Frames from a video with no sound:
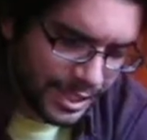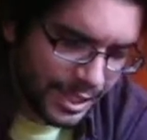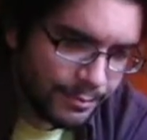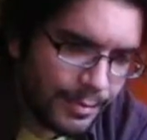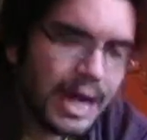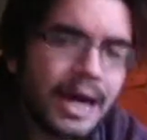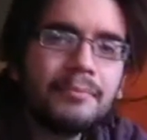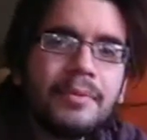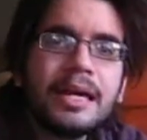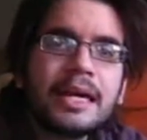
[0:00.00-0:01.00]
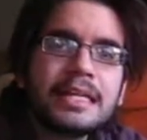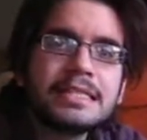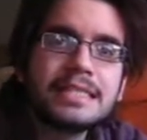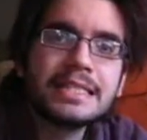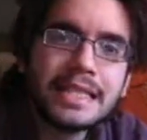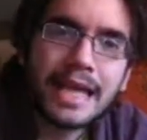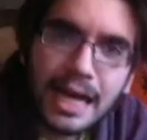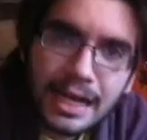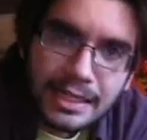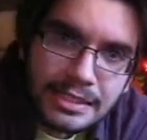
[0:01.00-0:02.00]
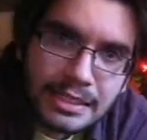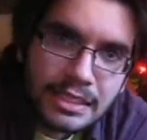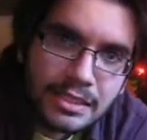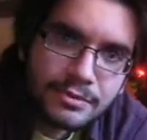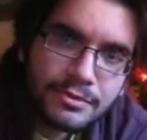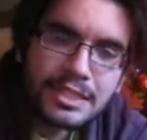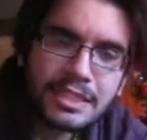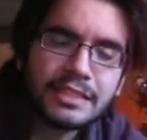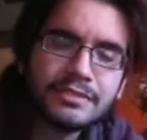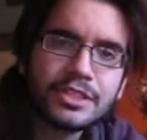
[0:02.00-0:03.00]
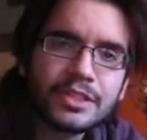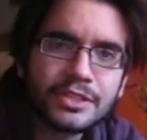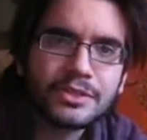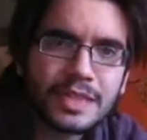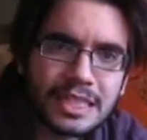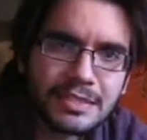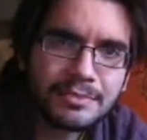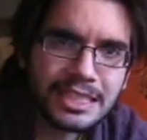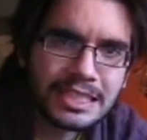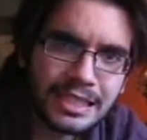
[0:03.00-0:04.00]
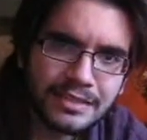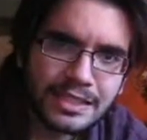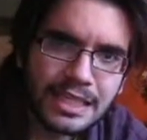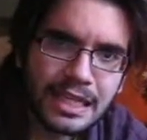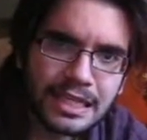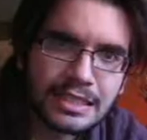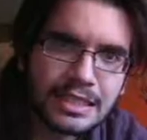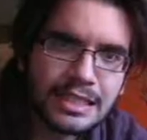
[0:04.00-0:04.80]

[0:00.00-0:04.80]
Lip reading: Mom has not received her Christmas gift yet,